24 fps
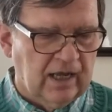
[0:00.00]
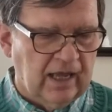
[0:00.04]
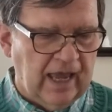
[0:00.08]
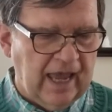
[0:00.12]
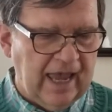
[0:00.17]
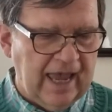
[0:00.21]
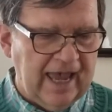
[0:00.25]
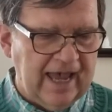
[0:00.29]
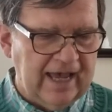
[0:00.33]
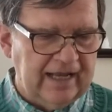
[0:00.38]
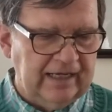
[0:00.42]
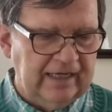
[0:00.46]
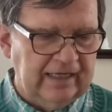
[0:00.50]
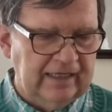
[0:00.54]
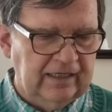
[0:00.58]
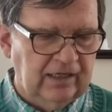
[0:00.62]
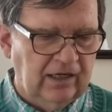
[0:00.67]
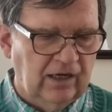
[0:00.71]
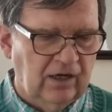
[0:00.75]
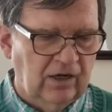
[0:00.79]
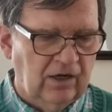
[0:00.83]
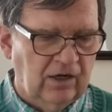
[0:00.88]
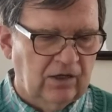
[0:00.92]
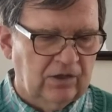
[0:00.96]
Addie,
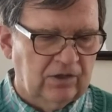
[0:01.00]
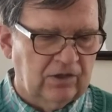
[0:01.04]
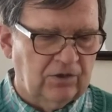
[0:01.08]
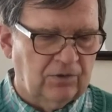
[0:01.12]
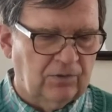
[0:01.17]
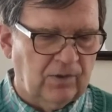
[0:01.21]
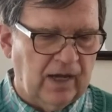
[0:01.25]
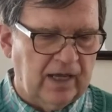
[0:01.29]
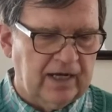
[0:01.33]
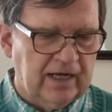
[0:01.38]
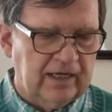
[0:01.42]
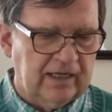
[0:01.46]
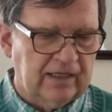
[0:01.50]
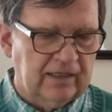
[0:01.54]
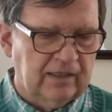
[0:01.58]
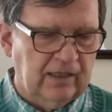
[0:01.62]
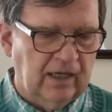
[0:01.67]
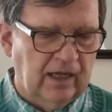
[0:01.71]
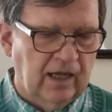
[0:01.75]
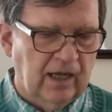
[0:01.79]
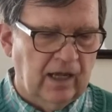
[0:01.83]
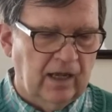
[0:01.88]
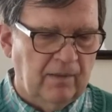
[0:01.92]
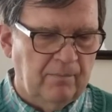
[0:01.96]
Doretta,
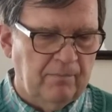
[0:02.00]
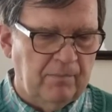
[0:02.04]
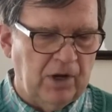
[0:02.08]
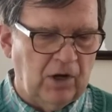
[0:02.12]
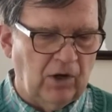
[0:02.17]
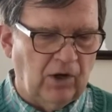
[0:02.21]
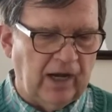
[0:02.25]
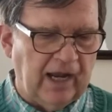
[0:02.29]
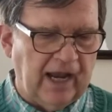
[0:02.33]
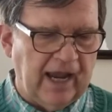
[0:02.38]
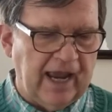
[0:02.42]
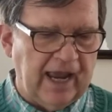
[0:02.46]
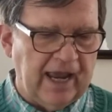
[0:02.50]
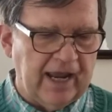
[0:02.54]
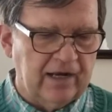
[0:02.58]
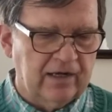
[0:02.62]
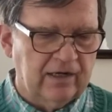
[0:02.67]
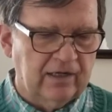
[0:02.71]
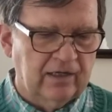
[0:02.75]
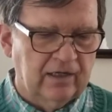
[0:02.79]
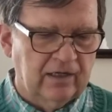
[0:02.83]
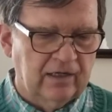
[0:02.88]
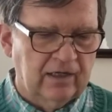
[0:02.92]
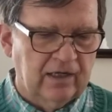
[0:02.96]

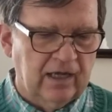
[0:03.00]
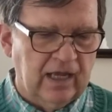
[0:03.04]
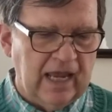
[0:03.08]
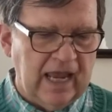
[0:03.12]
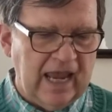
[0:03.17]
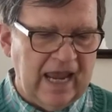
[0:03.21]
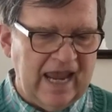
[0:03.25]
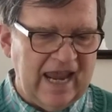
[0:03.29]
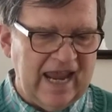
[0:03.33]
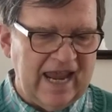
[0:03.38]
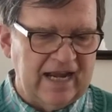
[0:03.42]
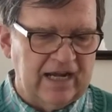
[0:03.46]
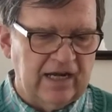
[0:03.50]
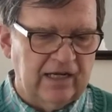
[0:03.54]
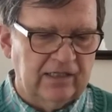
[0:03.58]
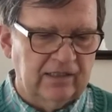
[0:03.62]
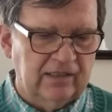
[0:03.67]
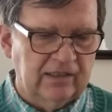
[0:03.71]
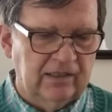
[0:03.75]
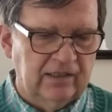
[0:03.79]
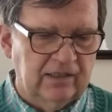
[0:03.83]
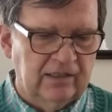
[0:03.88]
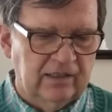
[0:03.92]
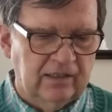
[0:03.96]
Marianne, Anna,
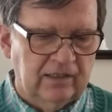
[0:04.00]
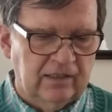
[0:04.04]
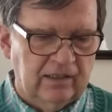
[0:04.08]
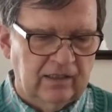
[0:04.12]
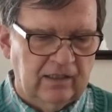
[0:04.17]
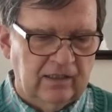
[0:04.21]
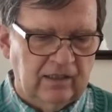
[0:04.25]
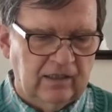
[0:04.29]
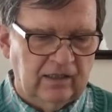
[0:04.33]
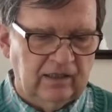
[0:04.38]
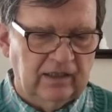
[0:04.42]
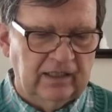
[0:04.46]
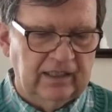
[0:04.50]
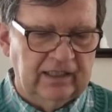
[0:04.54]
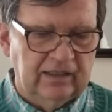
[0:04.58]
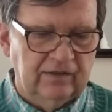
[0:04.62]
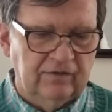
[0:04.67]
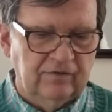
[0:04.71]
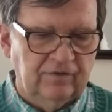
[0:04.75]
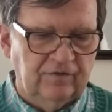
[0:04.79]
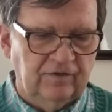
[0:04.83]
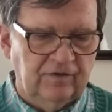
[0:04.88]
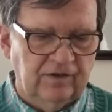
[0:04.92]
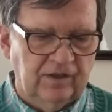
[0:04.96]

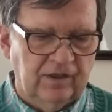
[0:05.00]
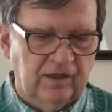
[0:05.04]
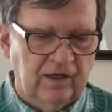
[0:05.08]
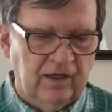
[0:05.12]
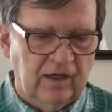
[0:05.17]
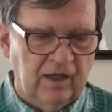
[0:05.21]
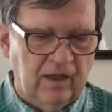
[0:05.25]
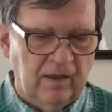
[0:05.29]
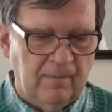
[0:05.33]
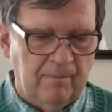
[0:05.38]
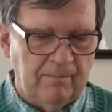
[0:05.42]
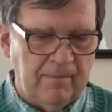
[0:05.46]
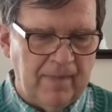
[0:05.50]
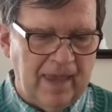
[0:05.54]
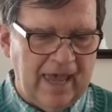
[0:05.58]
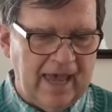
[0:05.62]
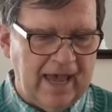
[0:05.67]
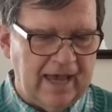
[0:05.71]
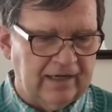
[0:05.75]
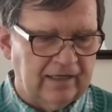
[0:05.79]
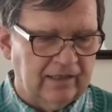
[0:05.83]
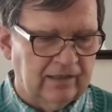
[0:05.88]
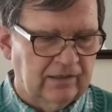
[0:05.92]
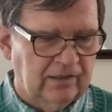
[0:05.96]
Liv,
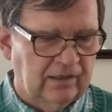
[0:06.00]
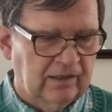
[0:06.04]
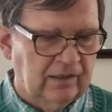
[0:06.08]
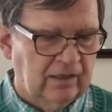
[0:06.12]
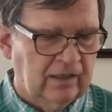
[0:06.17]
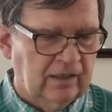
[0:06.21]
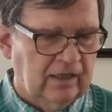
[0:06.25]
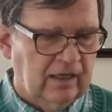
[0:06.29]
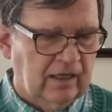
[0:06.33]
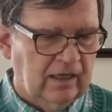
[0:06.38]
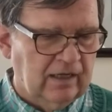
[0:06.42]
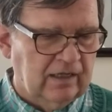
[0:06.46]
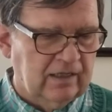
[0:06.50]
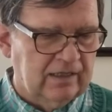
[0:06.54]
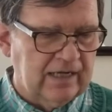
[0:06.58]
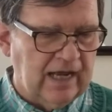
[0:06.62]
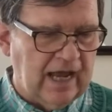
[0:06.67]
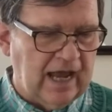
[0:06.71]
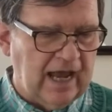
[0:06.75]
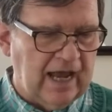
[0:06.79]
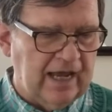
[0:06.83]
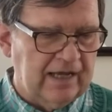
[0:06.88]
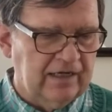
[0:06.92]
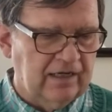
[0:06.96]
Matt,
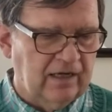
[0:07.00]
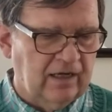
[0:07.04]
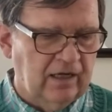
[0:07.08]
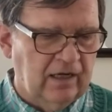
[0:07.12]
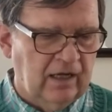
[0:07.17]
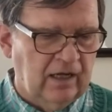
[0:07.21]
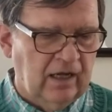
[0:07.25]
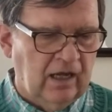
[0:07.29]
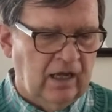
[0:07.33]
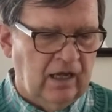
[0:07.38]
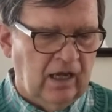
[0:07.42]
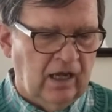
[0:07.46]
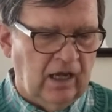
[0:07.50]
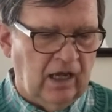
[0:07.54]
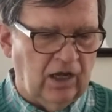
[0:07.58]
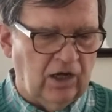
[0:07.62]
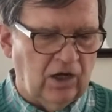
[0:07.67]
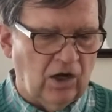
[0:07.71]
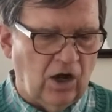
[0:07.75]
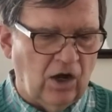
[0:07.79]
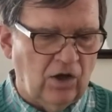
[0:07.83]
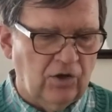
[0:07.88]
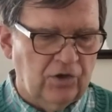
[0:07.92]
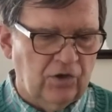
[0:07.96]
Don, and
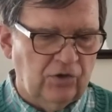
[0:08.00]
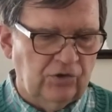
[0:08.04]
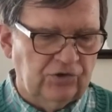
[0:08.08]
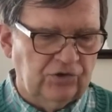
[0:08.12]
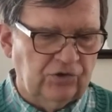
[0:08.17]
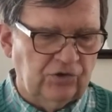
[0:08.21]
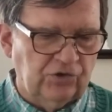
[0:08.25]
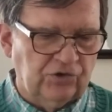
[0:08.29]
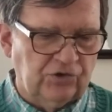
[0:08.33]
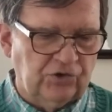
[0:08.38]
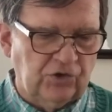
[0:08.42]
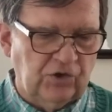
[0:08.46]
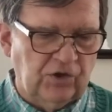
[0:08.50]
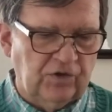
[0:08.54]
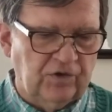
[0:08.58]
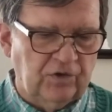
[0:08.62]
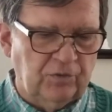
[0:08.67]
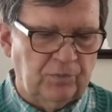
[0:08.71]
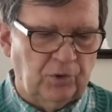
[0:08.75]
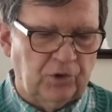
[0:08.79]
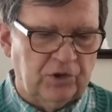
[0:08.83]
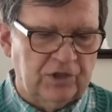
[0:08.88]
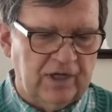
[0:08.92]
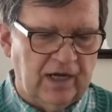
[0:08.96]
all those who serve to
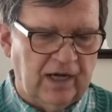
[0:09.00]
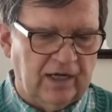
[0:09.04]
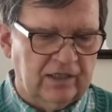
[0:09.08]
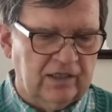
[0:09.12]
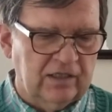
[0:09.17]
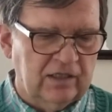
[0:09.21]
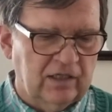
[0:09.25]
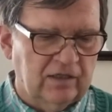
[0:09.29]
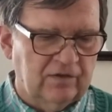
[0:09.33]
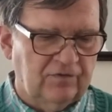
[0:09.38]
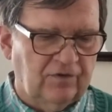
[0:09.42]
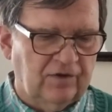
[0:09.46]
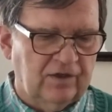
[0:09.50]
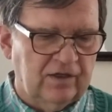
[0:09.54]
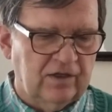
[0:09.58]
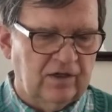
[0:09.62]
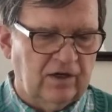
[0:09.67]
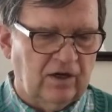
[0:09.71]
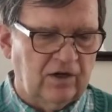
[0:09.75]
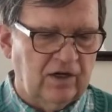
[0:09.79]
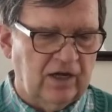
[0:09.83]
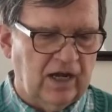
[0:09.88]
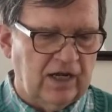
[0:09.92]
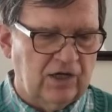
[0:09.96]
protect and defend
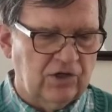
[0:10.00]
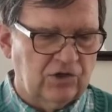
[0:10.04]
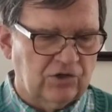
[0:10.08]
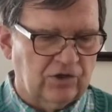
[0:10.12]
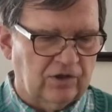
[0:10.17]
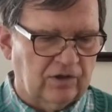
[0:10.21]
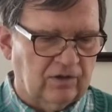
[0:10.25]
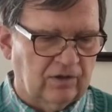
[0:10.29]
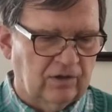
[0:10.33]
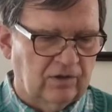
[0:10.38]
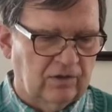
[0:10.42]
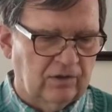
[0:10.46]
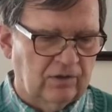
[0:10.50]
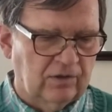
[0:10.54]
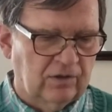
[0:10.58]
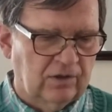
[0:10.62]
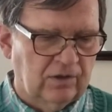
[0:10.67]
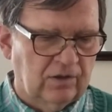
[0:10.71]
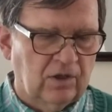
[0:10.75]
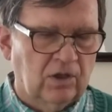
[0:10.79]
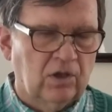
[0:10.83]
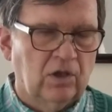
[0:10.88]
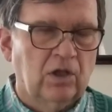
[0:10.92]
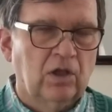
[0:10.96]
our nation.
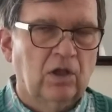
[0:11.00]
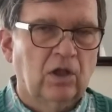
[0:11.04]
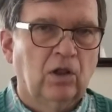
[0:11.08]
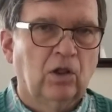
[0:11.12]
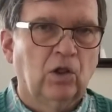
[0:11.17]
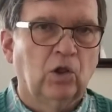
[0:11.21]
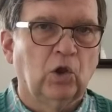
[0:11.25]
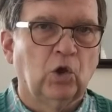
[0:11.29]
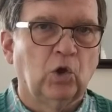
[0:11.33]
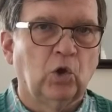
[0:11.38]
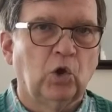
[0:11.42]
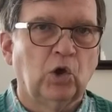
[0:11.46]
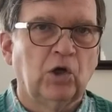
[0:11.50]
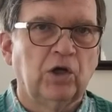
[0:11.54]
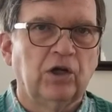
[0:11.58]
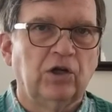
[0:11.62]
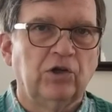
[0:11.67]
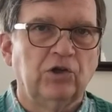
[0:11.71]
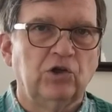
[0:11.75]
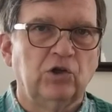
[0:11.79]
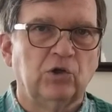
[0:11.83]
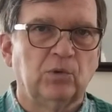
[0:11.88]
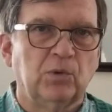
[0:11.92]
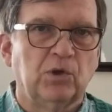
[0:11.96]
Lord,
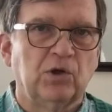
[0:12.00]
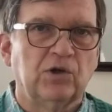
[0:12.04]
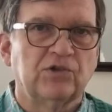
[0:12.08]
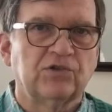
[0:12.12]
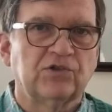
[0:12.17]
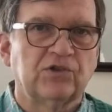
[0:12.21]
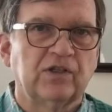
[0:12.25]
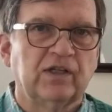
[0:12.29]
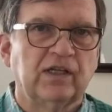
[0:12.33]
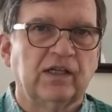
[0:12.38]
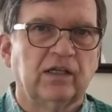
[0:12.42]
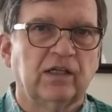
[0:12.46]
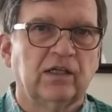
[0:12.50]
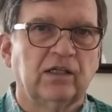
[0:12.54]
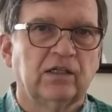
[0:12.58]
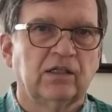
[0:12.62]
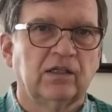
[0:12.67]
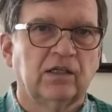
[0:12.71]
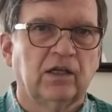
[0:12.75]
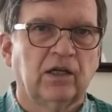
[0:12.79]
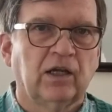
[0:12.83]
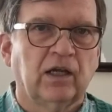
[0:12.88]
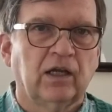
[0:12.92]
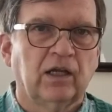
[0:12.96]
in your mercy,
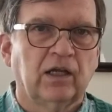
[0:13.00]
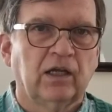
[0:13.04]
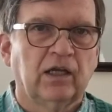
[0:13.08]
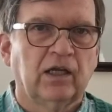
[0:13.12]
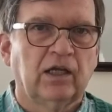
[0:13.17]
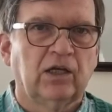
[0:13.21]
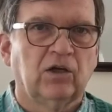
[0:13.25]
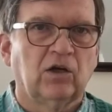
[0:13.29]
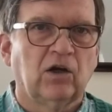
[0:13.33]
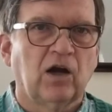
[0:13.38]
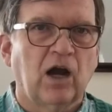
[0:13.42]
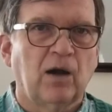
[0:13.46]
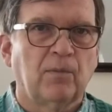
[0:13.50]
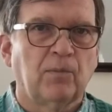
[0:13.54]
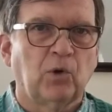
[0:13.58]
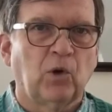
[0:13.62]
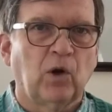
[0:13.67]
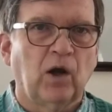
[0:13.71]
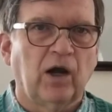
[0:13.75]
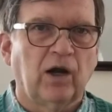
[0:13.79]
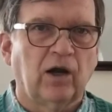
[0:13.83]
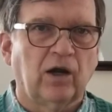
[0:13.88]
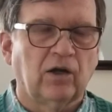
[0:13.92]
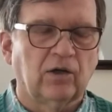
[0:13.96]
hear our
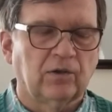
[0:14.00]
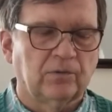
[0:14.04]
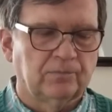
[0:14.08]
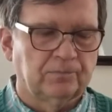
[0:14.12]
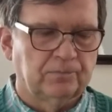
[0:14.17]
prayer.